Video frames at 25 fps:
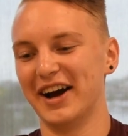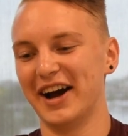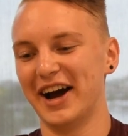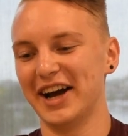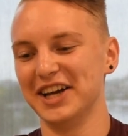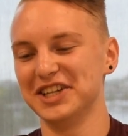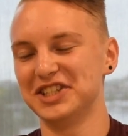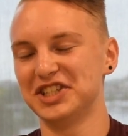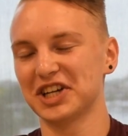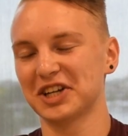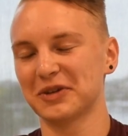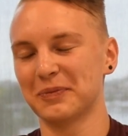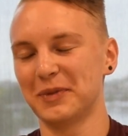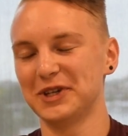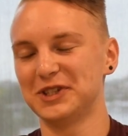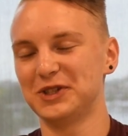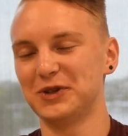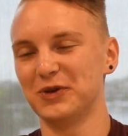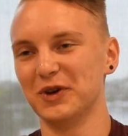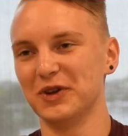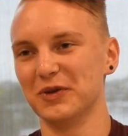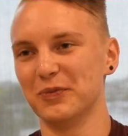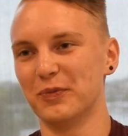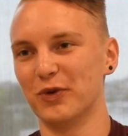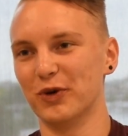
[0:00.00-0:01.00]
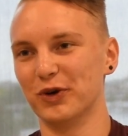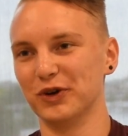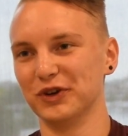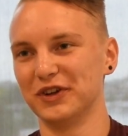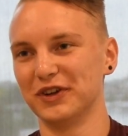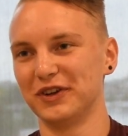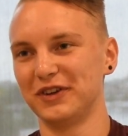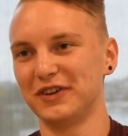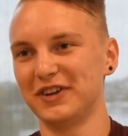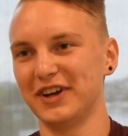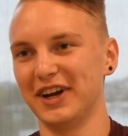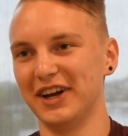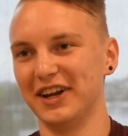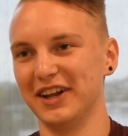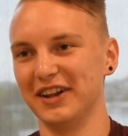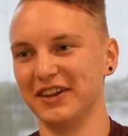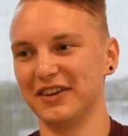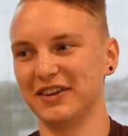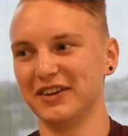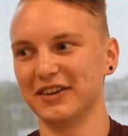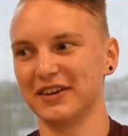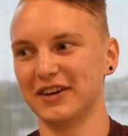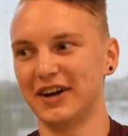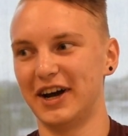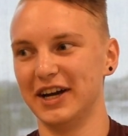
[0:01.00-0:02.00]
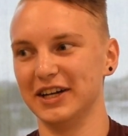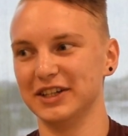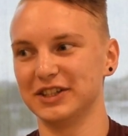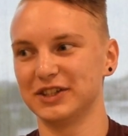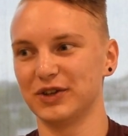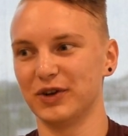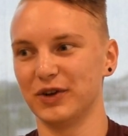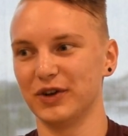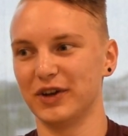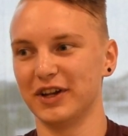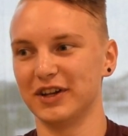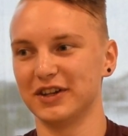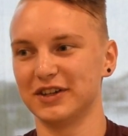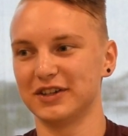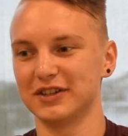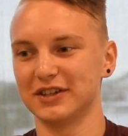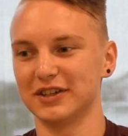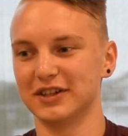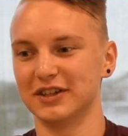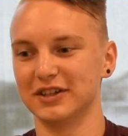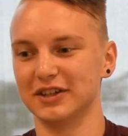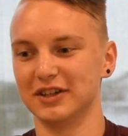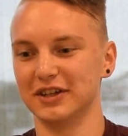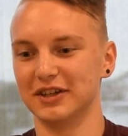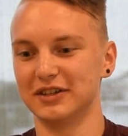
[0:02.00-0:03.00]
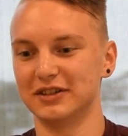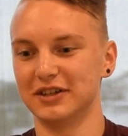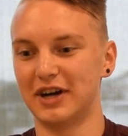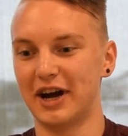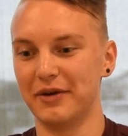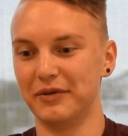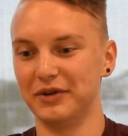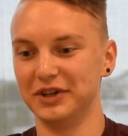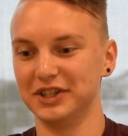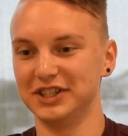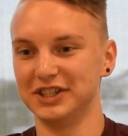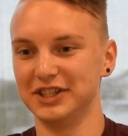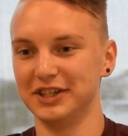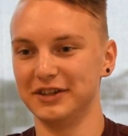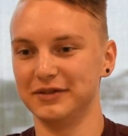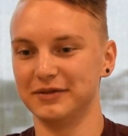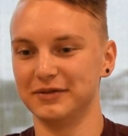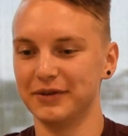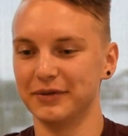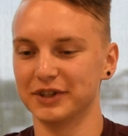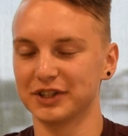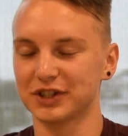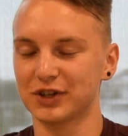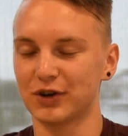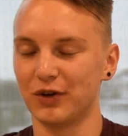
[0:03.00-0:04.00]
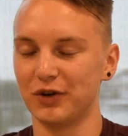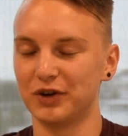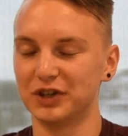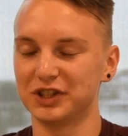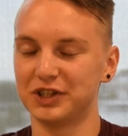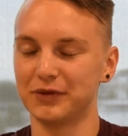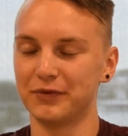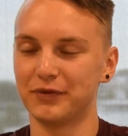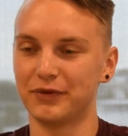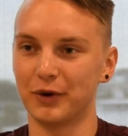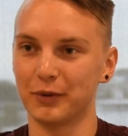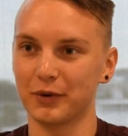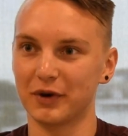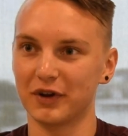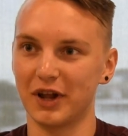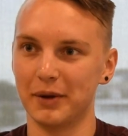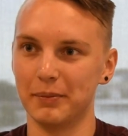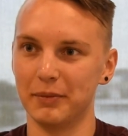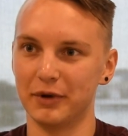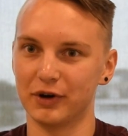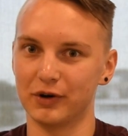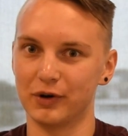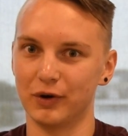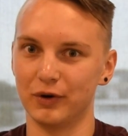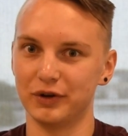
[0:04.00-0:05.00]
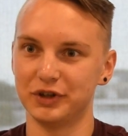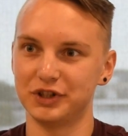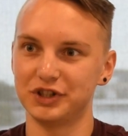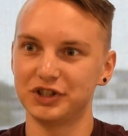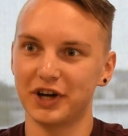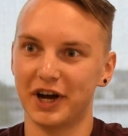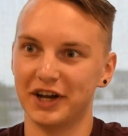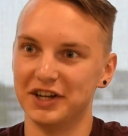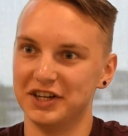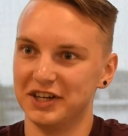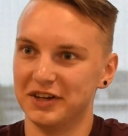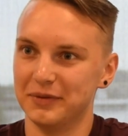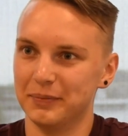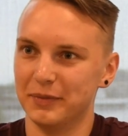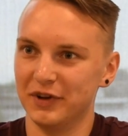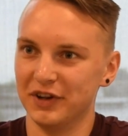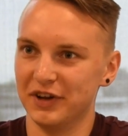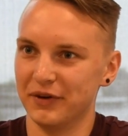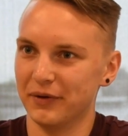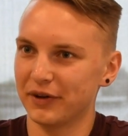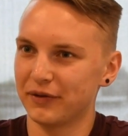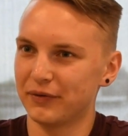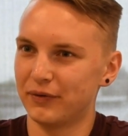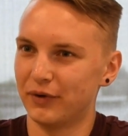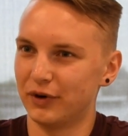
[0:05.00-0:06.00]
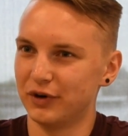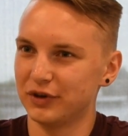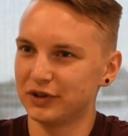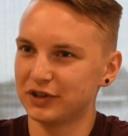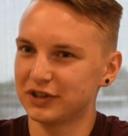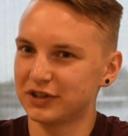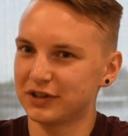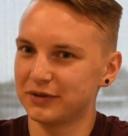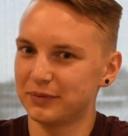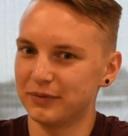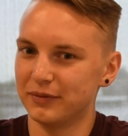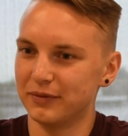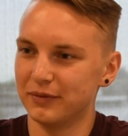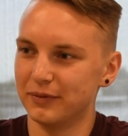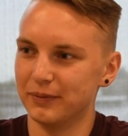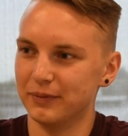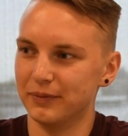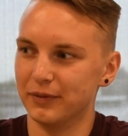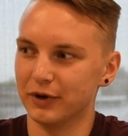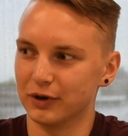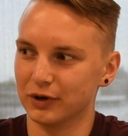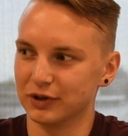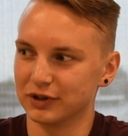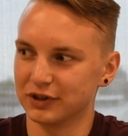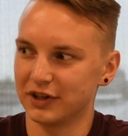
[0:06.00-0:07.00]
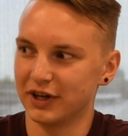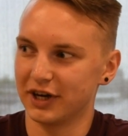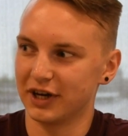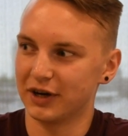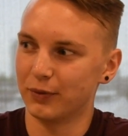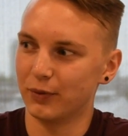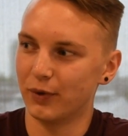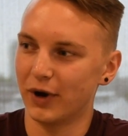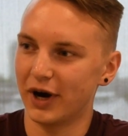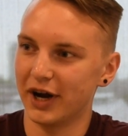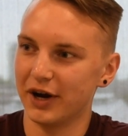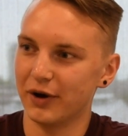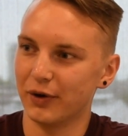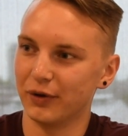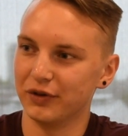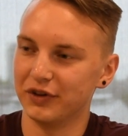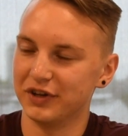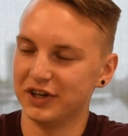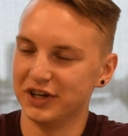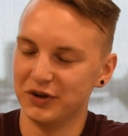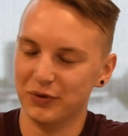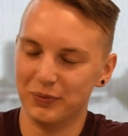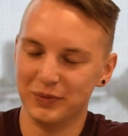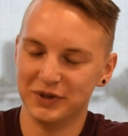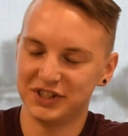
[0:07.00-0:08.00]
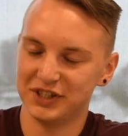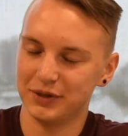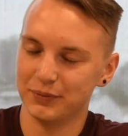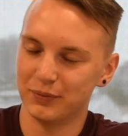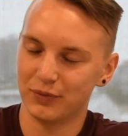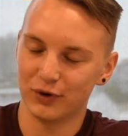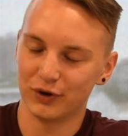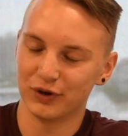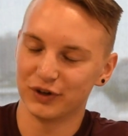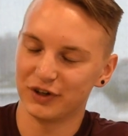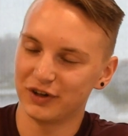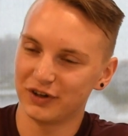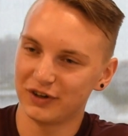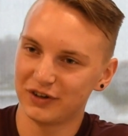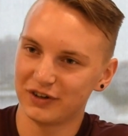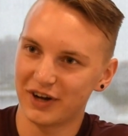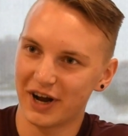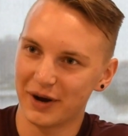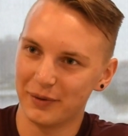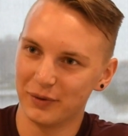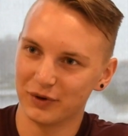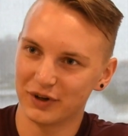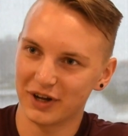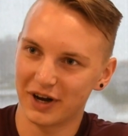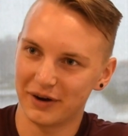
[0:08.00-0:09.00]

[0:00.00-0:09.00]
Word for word: I checked my student portal and I saw that uh, I received a scholarship from Columbia College. I didn't believe at first because like why on the UBC portal I would